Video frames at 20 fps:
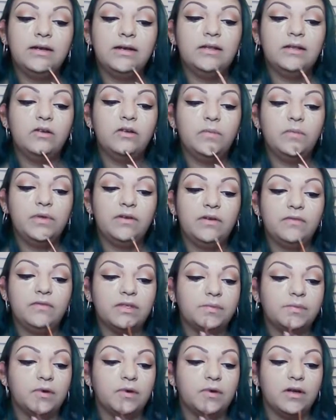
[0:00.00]
And a little
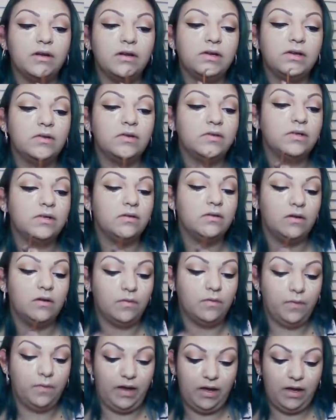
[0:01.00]
bit of this product goes
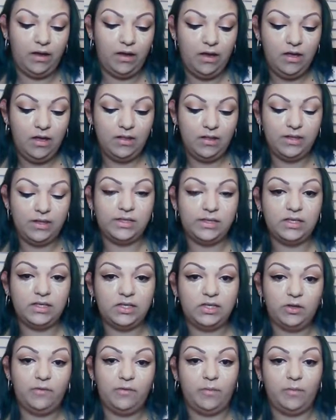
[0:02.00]
a long way.
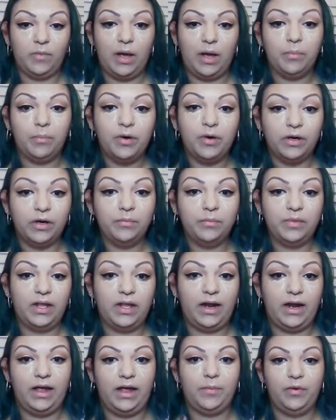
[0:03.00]
This is still from that
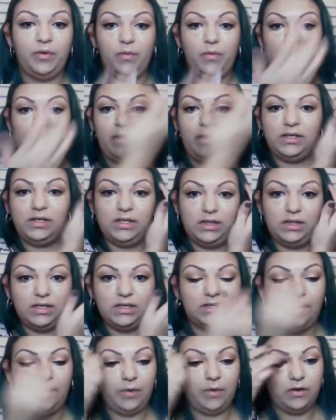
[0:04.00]
pump that I had put when I
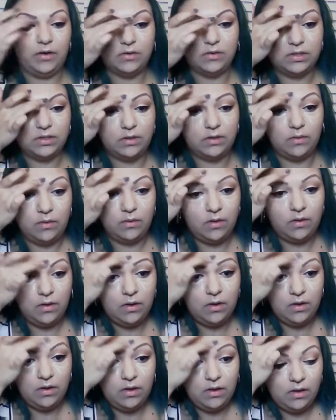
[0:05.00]
did this eyebrow,
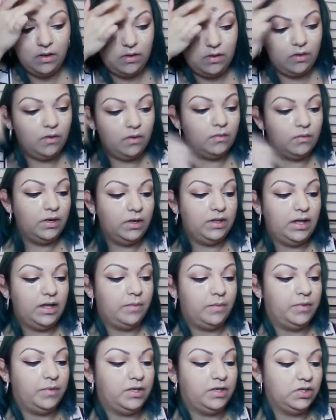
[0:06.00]
so you
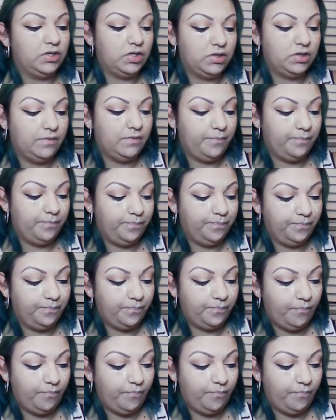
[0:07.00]
don't need that much.